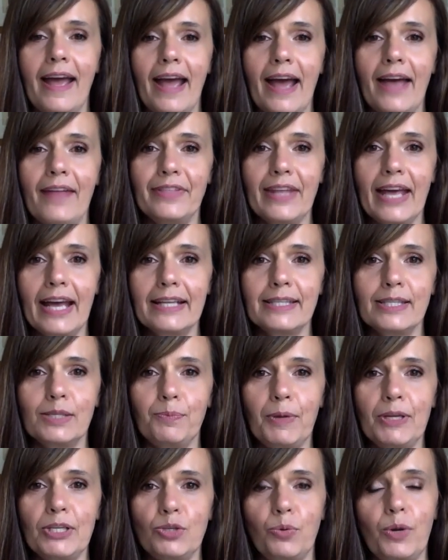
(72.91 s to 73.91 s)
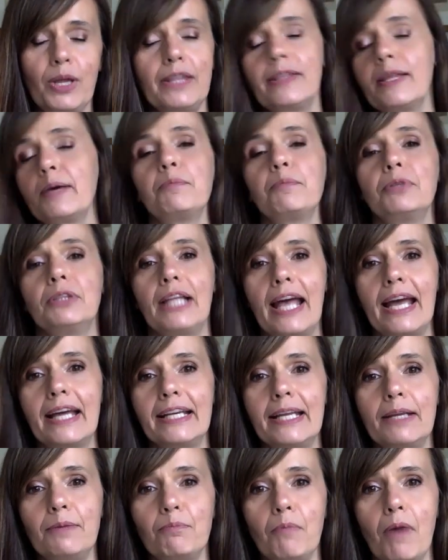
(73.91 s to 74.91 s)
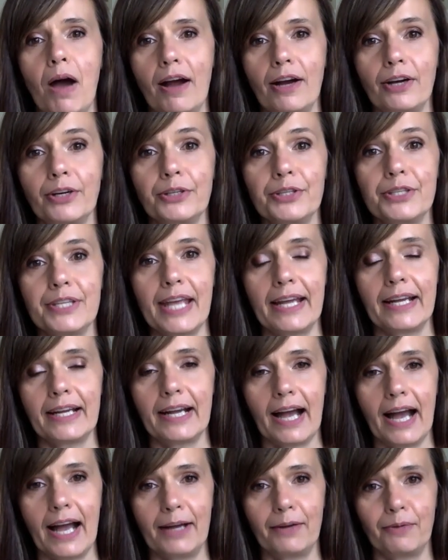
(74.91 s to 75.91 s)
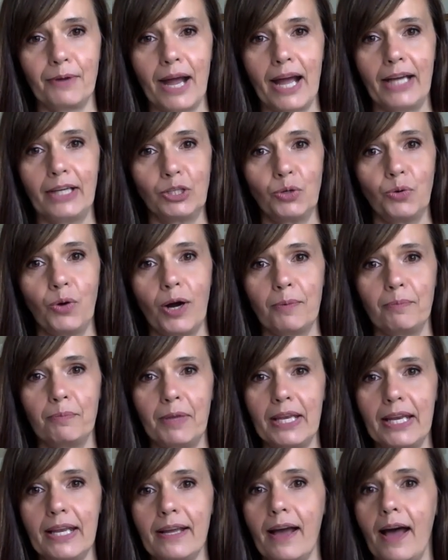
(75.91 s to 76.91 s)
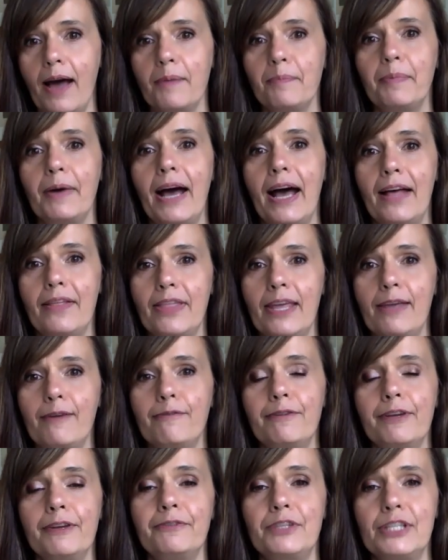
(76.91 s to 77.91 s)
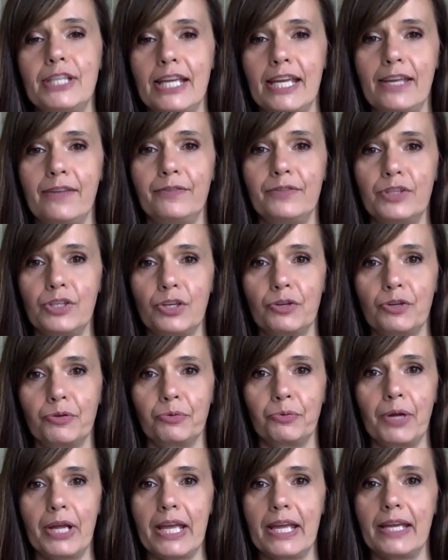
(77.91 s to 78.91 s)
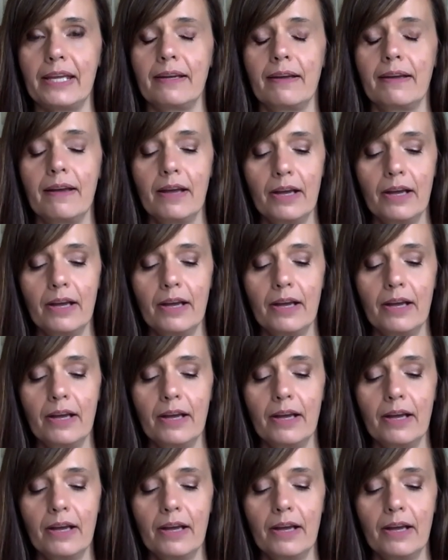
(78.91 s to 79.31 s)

And that's between the planet Mars and Chiron, who are meeting up on the 15th degree